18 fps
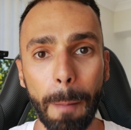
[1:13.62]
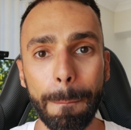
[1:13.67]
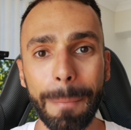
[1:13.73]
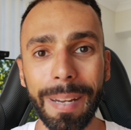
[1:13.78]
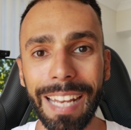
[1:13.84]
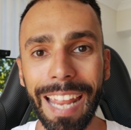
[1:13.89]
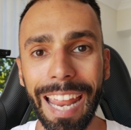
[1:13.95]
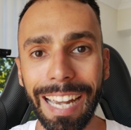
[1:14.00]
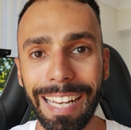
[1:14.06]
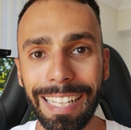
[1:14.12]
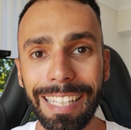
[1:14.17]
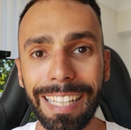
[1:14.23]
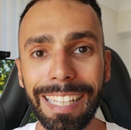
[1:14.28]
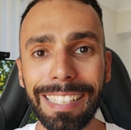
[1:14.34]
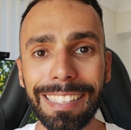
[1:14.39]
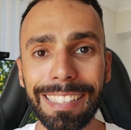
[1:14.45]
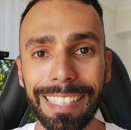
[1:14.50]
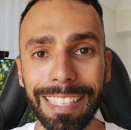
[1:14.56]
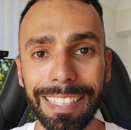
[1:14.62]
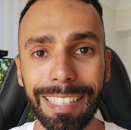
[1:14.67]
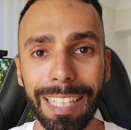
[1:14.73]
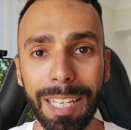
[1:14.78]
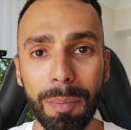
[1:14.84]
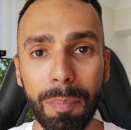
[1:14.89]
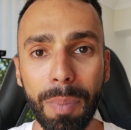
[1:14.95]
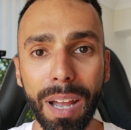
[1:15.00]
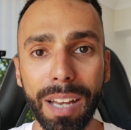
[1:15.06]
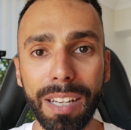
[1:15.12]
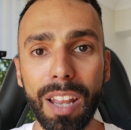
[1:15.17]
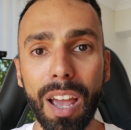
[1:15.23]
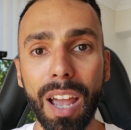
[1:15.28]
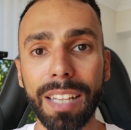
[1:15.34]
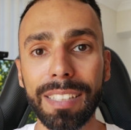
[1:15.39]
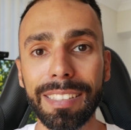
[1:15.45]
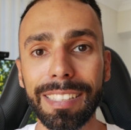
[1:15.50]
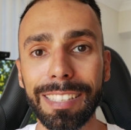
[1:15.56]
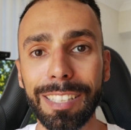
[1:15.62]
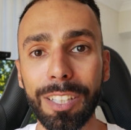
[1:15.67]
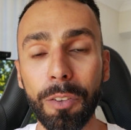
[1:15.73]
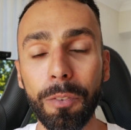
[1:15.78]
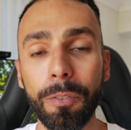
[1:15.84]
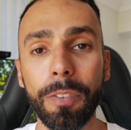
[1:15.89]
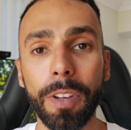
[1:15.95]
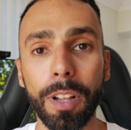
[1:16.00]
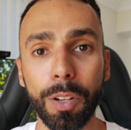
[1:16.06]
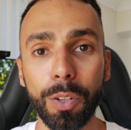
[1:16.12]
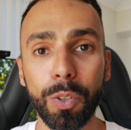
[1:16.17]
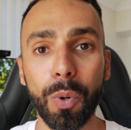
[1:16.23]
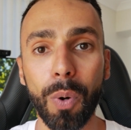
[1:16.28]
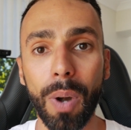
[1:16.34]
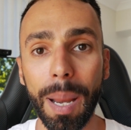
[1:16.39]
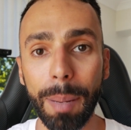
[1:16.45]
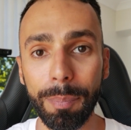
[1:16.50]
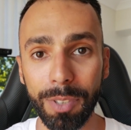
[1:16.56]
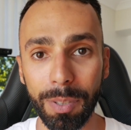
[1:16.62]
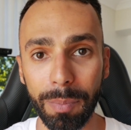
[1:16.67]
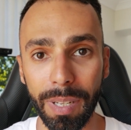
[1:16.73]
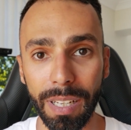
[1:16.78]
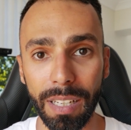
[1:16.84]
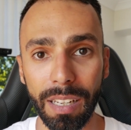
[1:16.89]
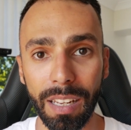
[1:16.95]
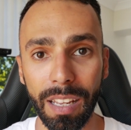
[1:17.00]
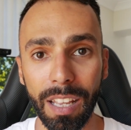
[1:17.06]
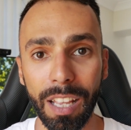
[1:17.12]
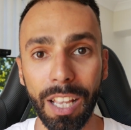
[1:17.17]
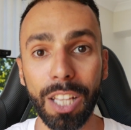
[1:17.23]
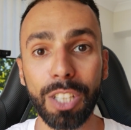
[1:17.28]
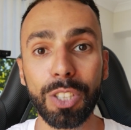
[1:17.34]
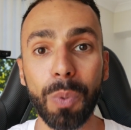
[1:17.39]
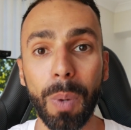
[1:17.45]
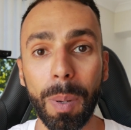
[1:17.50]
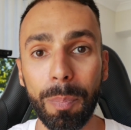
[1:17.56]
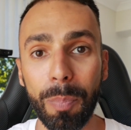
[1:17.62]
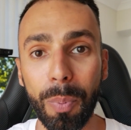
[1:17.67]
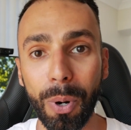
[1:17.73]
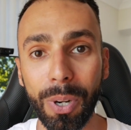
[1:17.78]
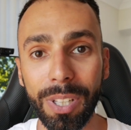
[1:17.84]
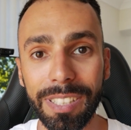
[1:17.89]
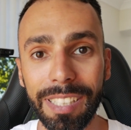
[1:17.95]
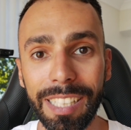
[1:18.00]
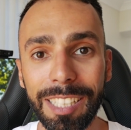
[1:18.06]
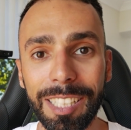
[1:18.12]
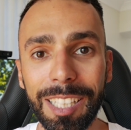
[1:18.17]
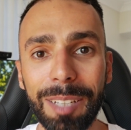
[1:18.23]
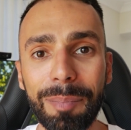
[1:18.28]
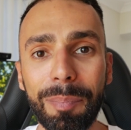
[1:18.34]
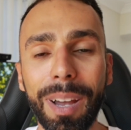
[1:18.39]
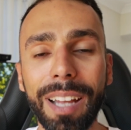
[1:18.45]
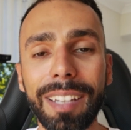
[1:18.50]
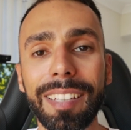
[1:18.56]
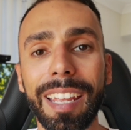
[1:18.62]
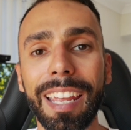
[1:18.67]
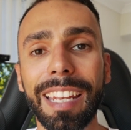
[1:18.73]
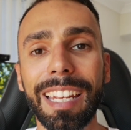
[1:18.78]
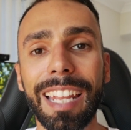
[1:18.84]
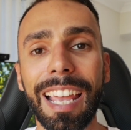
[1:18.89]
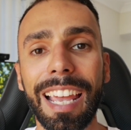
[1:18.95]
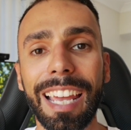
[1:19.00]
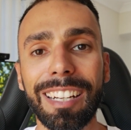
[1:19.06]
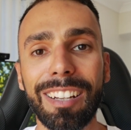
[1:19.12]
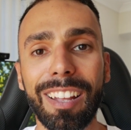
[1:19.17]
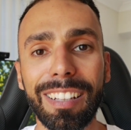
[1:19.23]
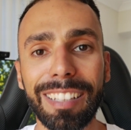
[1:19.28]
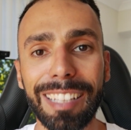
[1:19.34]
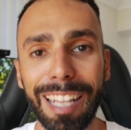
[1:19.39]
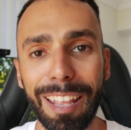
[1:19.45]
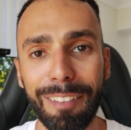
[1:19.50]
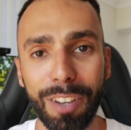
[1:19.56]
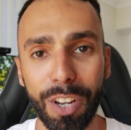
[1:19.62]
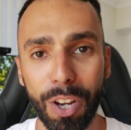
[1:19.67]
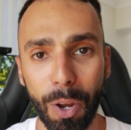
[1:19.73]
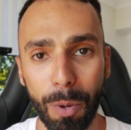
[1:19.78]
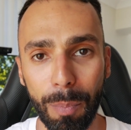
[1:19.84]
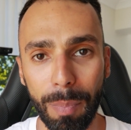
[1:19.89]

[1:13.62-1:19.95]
But editing in 16x9 still felt cramped to me, so I bought a 16x10 and I'll never go